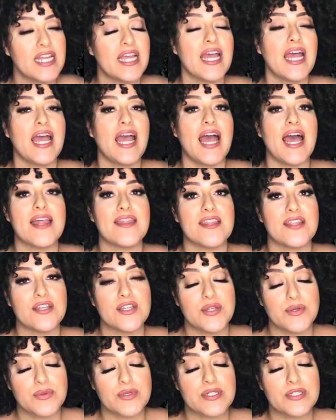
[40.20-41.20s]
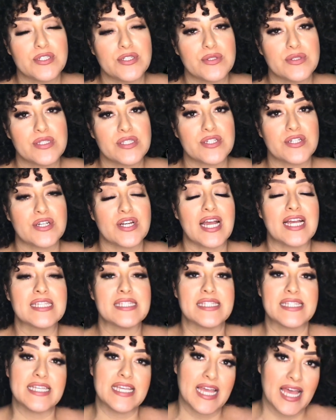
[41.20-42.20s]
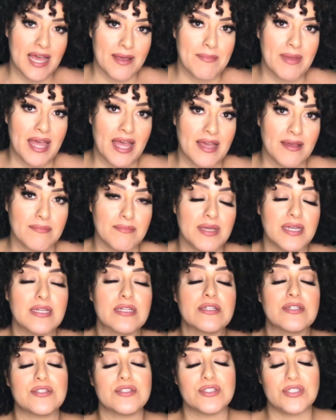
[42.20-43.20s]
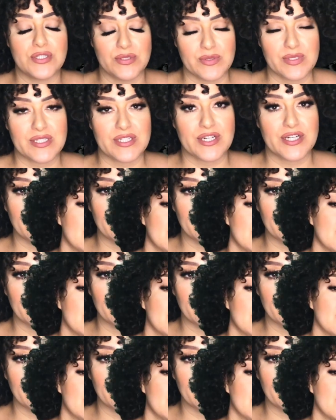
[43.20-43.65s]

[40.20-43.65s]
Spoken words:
and the newer juicer as the MM juicer.